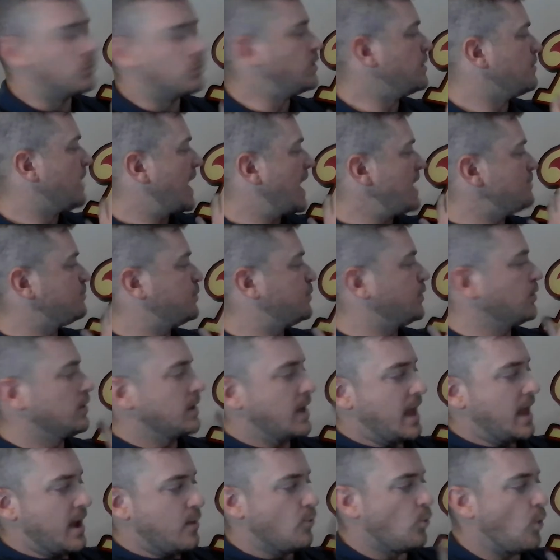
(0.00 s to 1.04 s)
We might
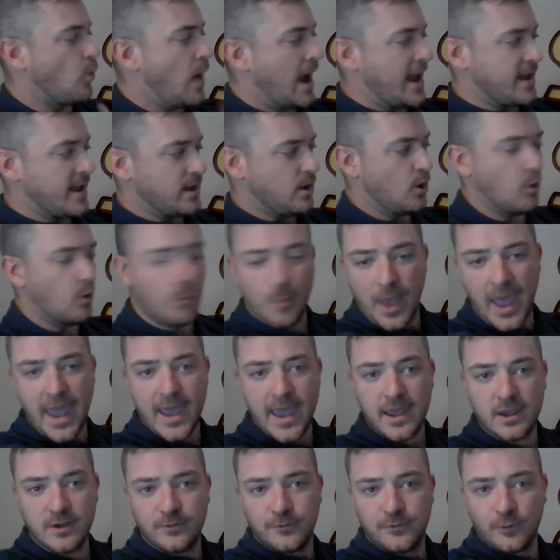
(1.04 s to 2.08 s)
put a white
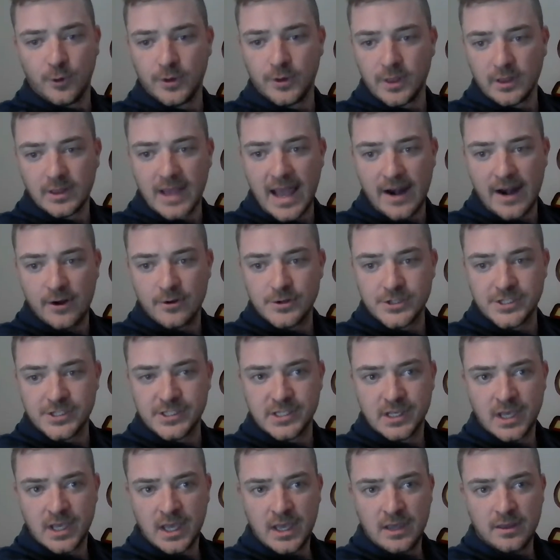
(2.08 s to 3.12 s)
opaque for the
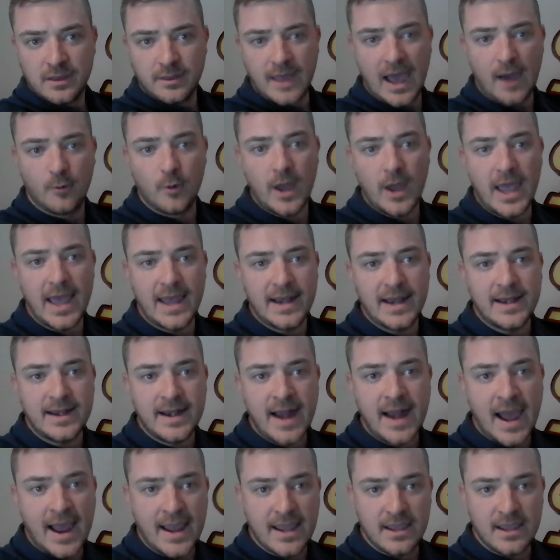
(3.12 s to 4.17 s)
letters. That way at
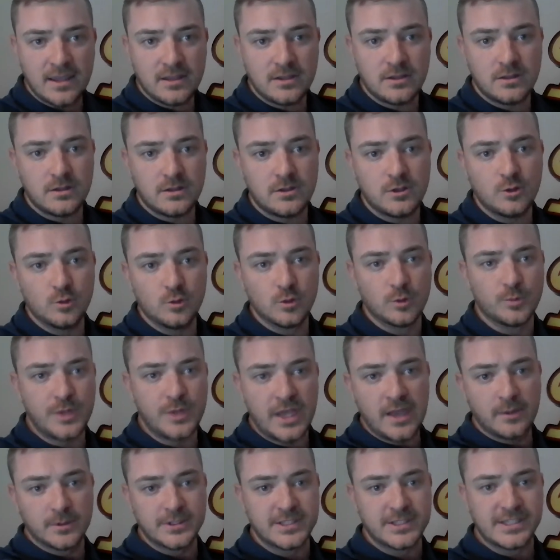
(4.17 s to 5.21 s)
night, you will
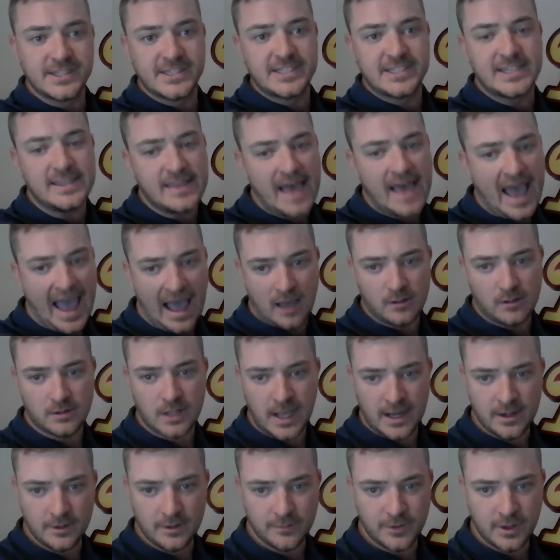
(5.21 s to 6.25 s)
be able to see the
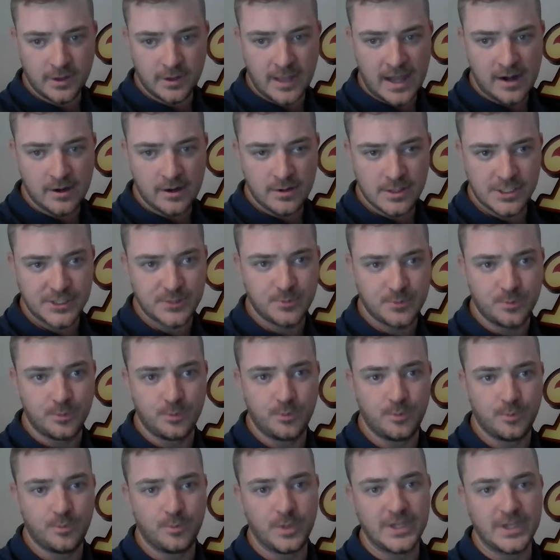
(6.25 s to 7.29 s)
outline of the letters,
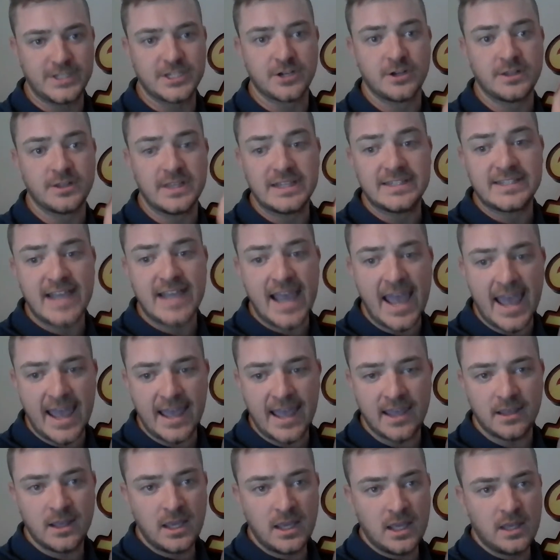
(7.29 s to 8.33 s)
but during the
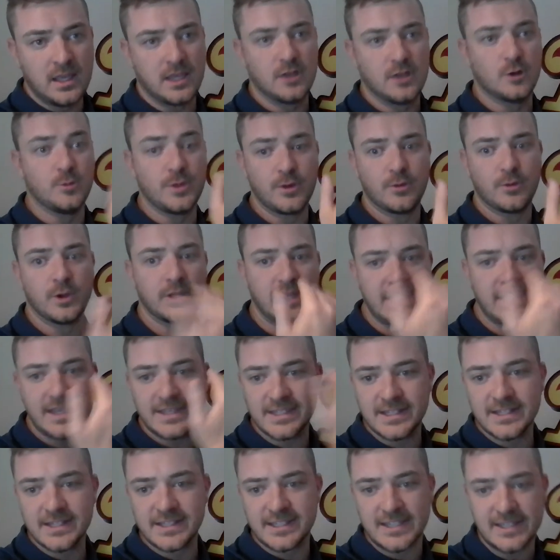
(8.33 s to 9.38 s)
day, it'll be really
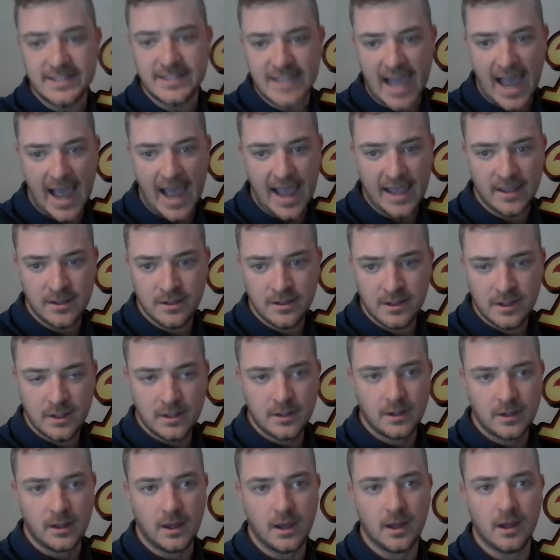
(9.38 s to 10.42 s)
easy to see tie.
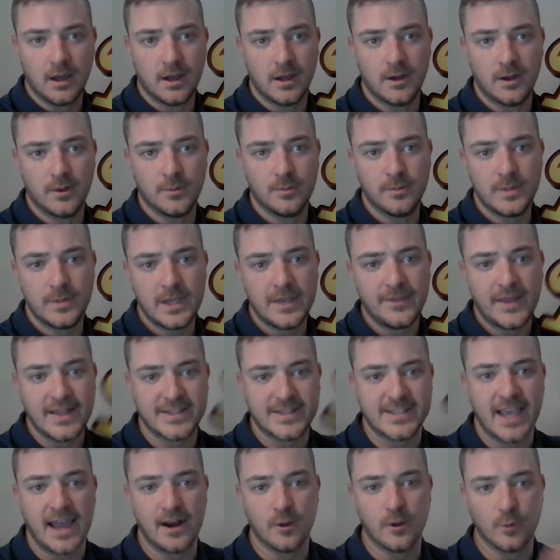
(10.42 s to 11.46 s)
And
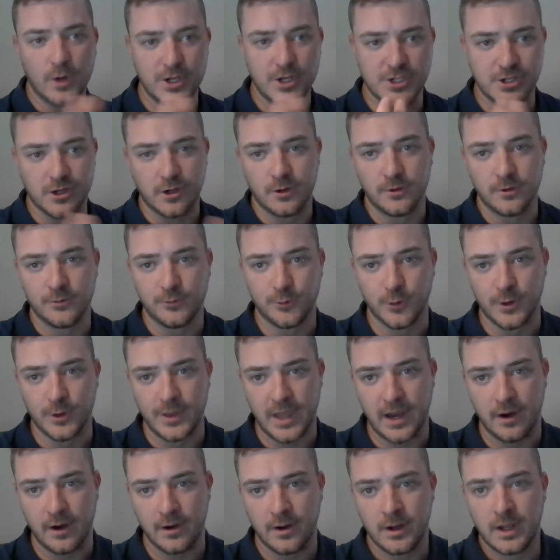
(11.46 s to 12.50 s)
that's kind of what you're going
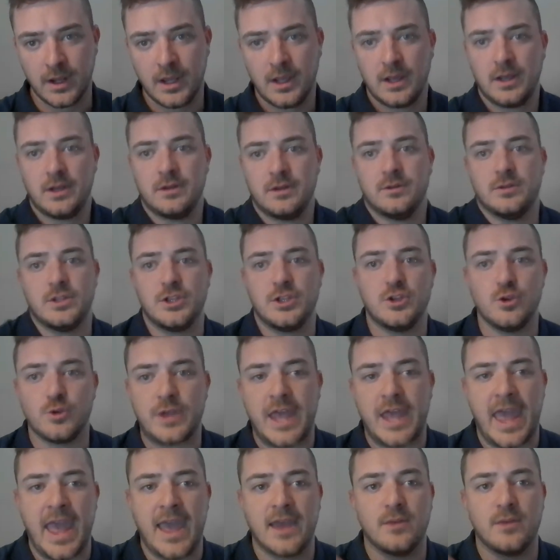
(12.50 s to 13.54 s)
for there.
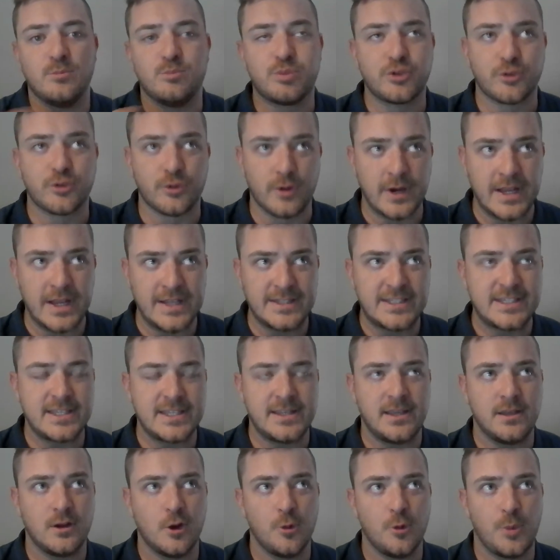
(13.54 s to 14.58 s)
You can
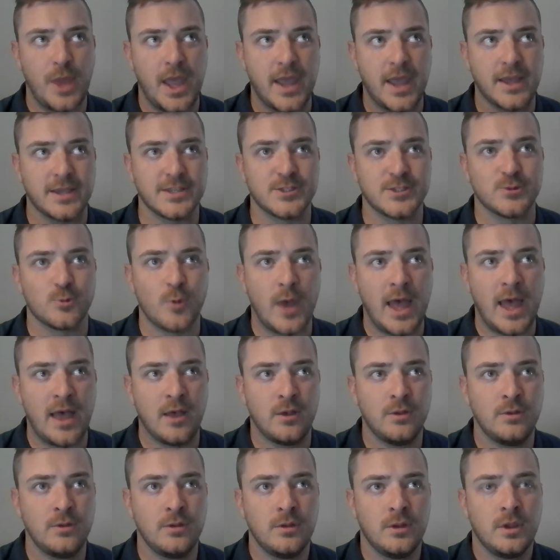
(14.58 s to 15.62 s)
print in opaque as
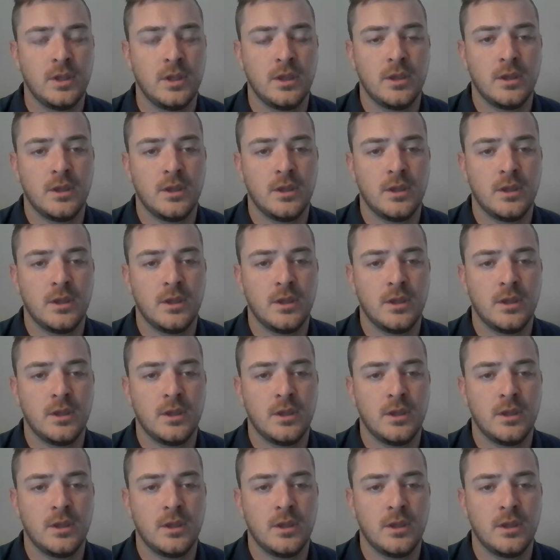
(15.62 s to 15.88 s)
well.